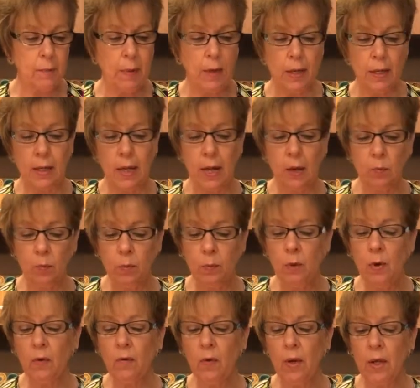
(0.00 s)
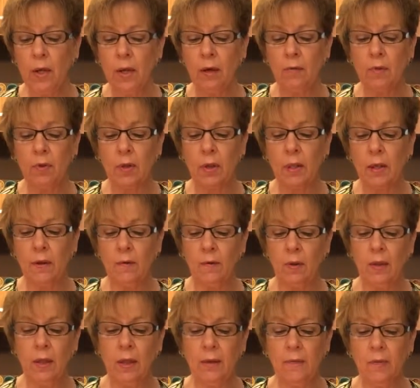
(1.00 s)
them in and remove any of the
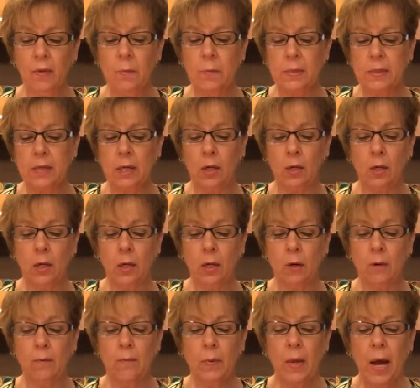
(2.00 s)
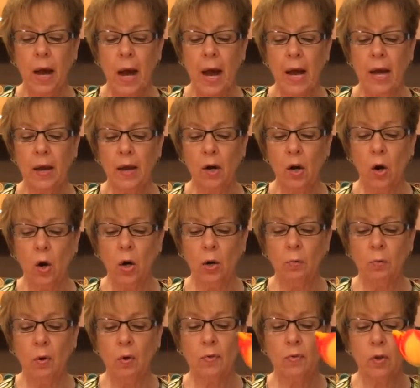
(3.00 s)
leafy material. I had already
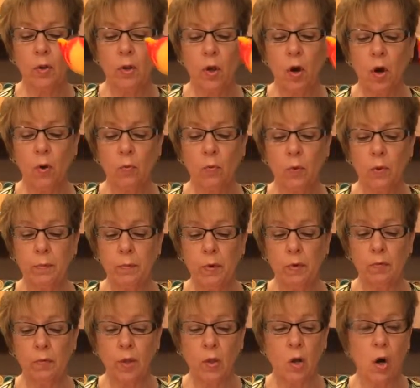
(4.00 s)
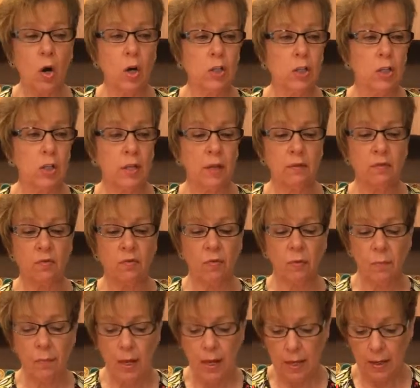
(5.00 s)
removed the large leaves
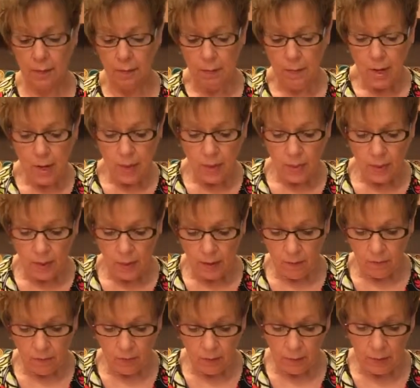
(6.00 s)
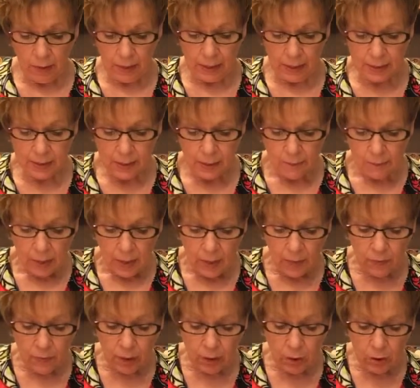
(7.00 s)
from these.
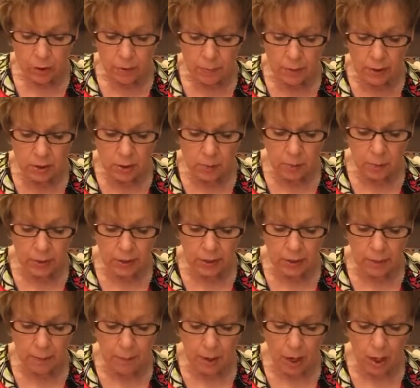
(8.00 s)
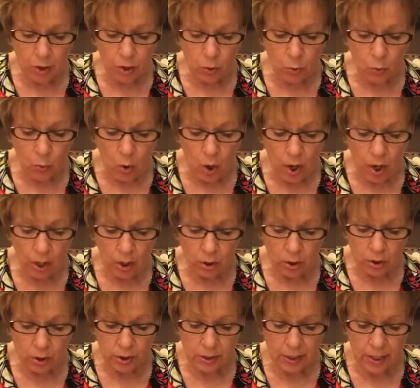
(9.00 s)
And then you're supposed to put them
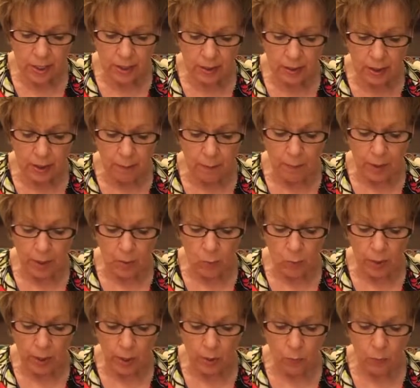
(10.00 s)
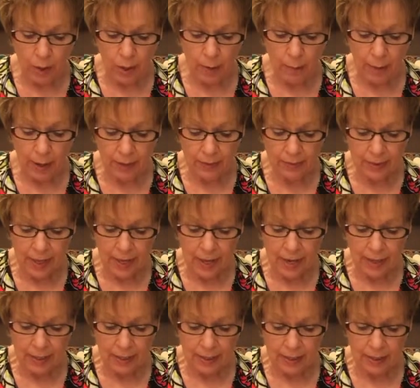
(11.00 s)
underwater to cut them. And what I read about
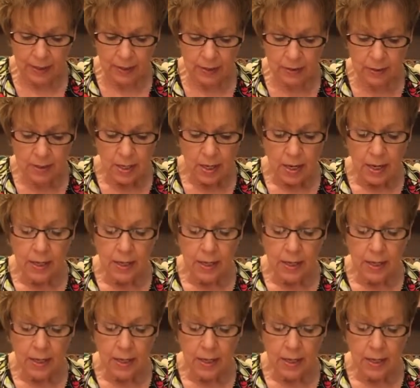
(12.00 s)
that is